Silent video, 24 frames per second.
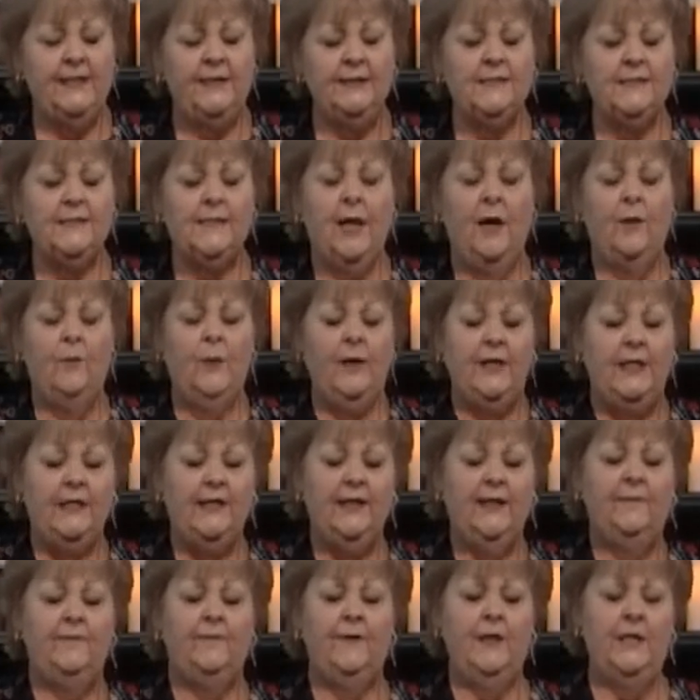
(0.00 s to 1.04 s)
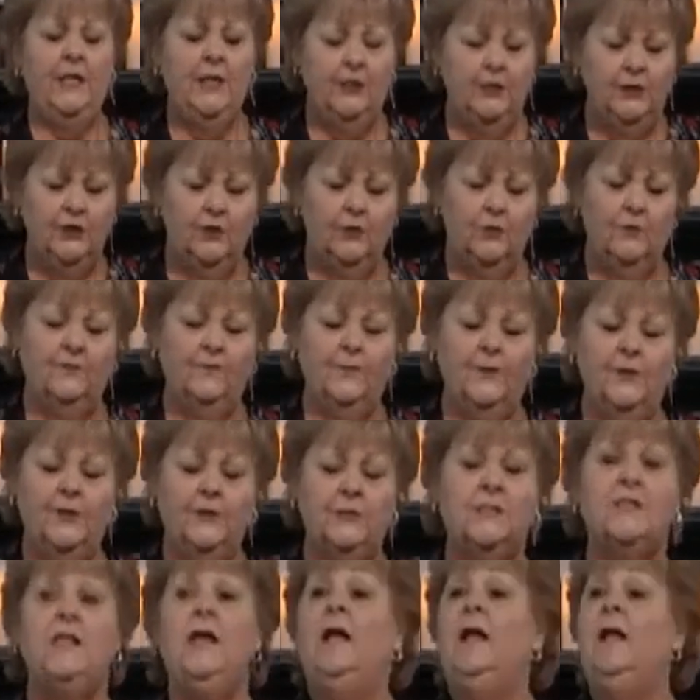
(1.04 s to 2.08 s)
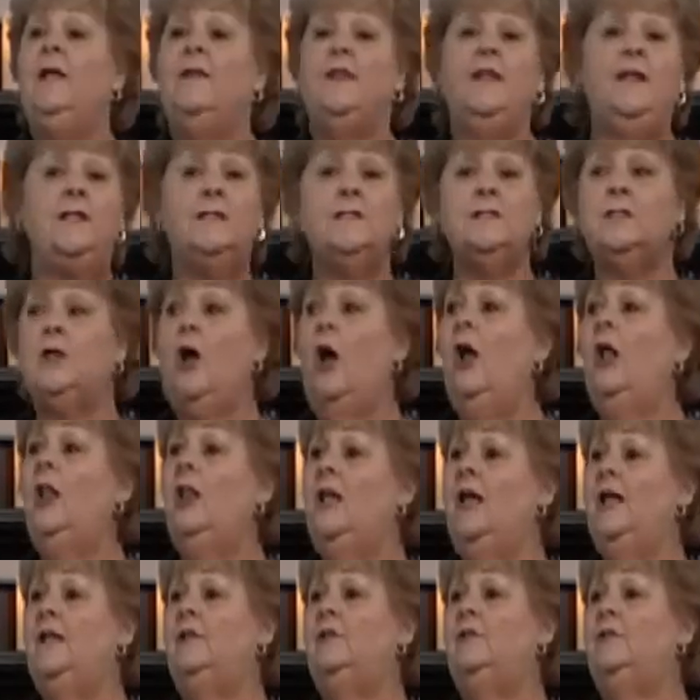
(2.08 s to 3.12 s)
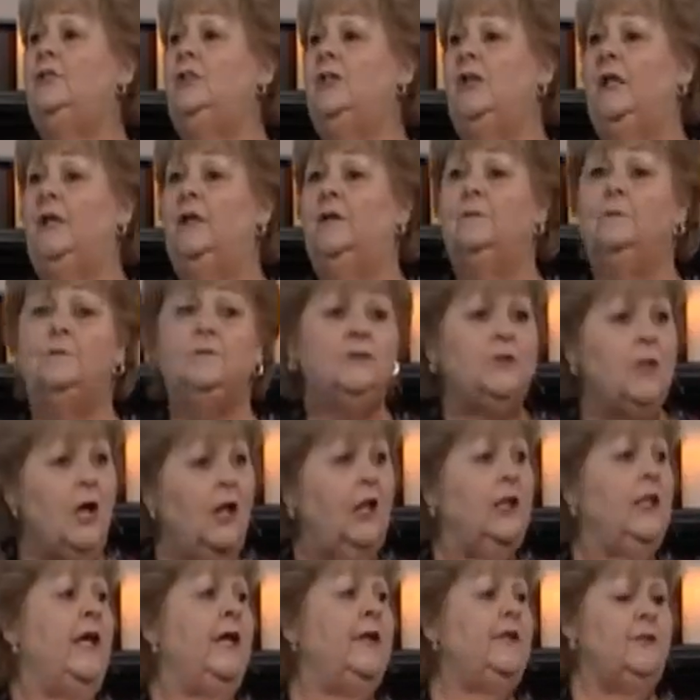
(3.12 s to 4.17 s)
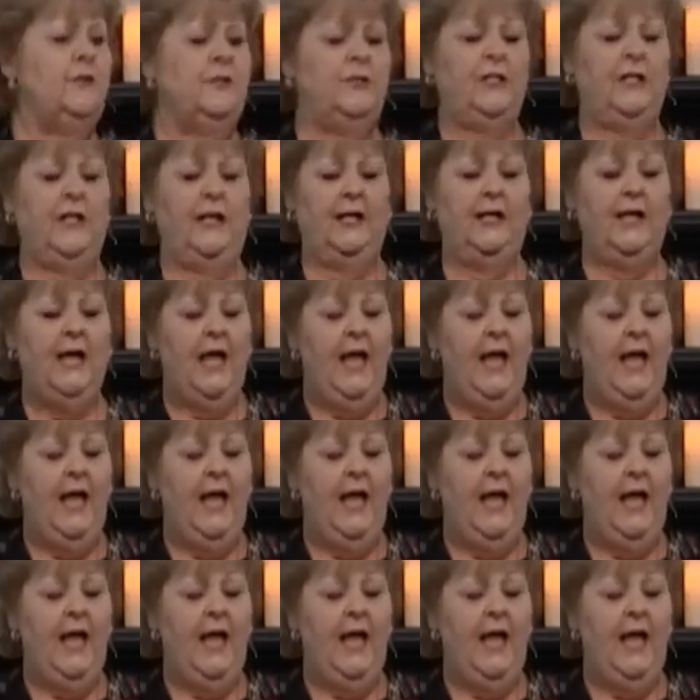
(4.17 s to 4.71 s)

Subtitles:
that we live in a universe that is all energy. It's all energy.